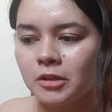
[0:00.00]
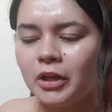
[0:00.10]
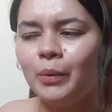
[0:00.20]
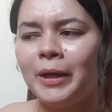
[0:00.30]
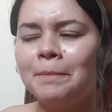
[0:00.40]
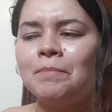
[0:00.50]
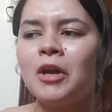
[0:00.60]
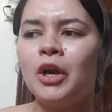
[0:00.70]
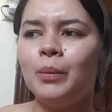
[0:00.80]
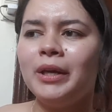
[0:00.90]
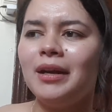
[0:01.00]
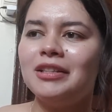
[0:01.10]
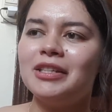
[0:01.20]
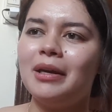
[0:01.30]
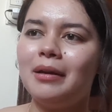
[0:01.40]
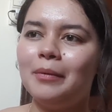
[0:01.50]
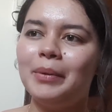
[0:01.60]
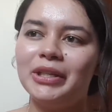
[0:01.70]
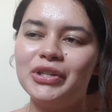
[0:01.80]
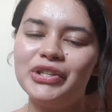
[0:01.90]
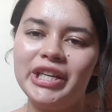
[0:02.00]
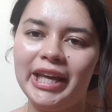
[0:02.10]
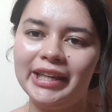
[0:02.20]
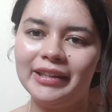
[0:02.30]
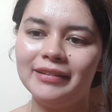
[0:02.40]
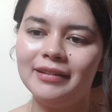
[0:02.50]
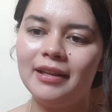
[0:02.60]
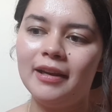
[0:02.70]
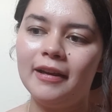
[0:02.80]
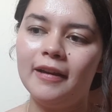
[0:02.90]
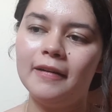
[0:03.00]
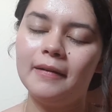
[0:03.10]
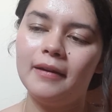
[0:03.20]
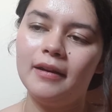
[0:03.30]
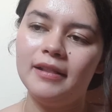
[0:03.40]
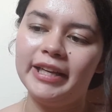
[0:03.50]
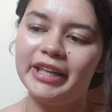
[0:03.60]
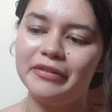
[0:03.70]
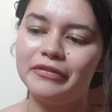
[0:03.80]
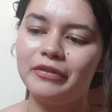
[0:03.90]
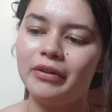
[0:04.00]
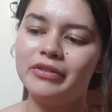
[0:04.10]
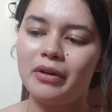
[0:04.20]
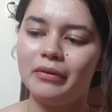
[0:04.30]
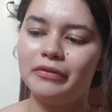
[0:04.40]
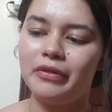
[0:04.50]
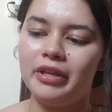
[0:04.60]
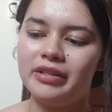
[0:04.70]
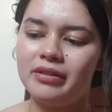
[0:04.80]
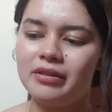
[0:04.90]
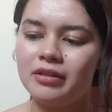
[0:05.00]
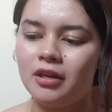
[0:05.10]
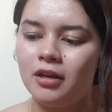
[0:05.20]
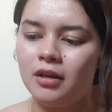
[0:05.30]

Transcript: No wait, we got our pictures taken like in front of this